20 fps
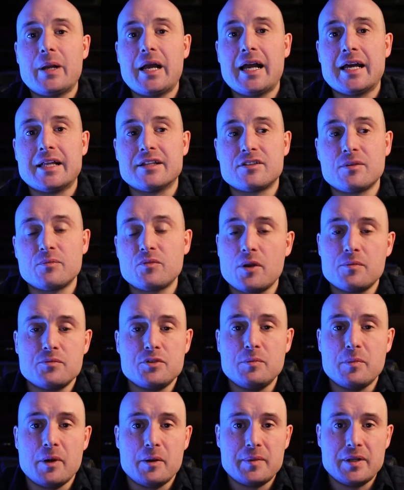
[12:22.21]
And sometimes
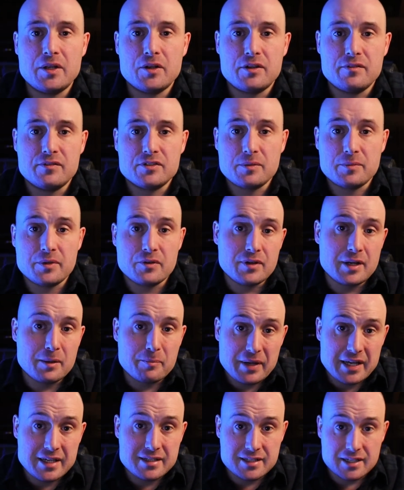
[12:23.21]
you might be looking for something really
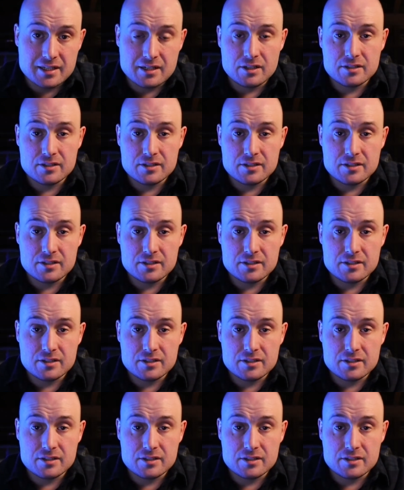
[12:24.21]
basic.